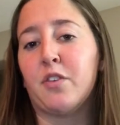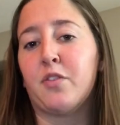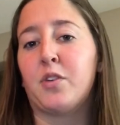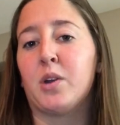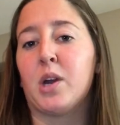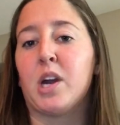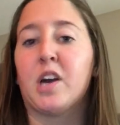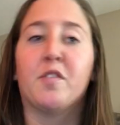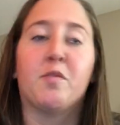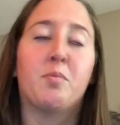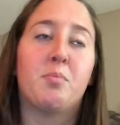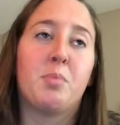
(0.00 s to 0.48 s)
If
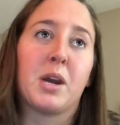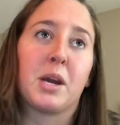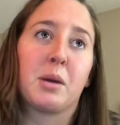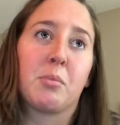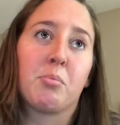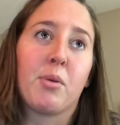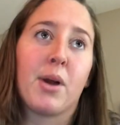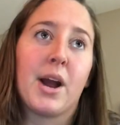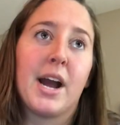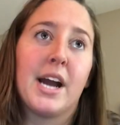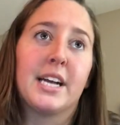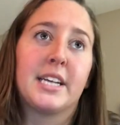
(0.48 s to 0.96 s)
you have
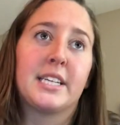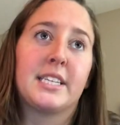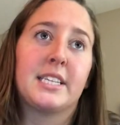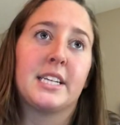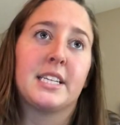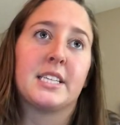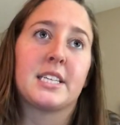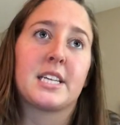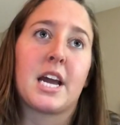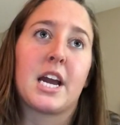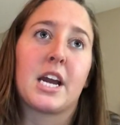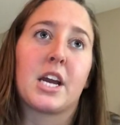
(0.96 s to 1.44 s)
big breasts,
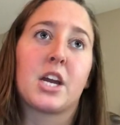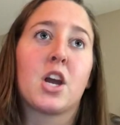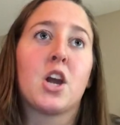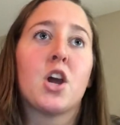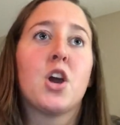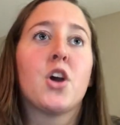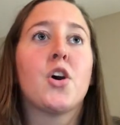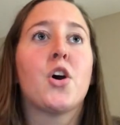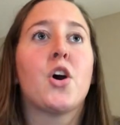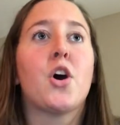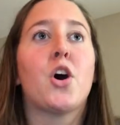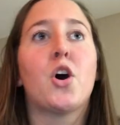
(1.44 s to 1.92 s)
it's like,
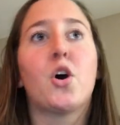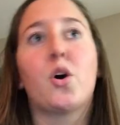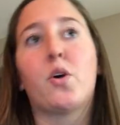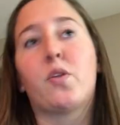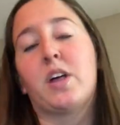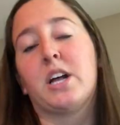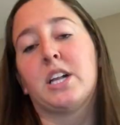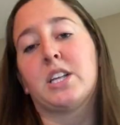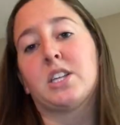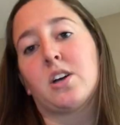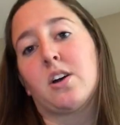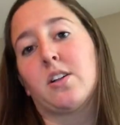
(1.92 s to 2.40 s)
oh,
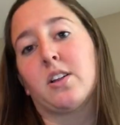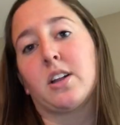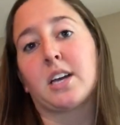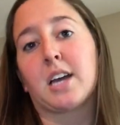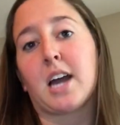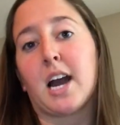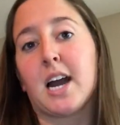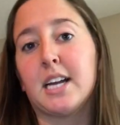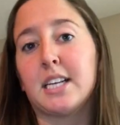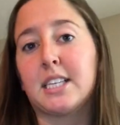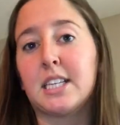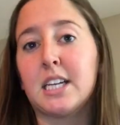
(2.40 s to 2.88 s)
that's all a
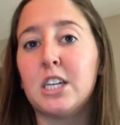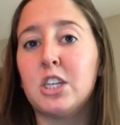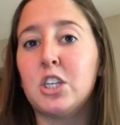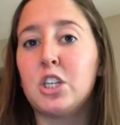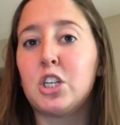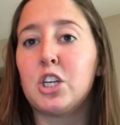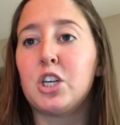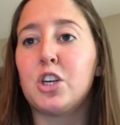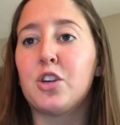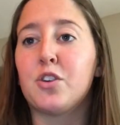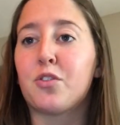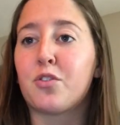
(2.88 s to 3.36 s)
guy's
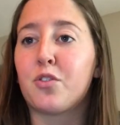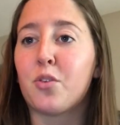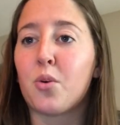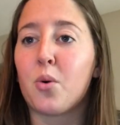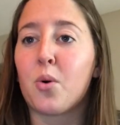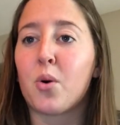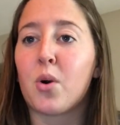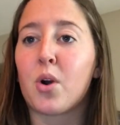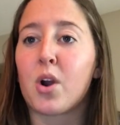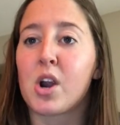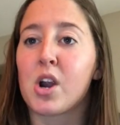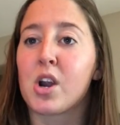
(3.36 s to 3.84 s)
into you
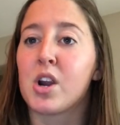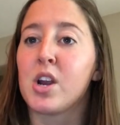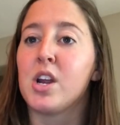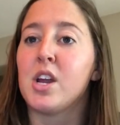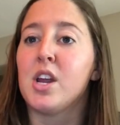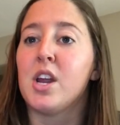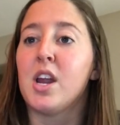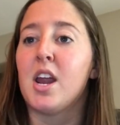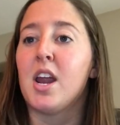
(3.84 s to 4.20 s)
for.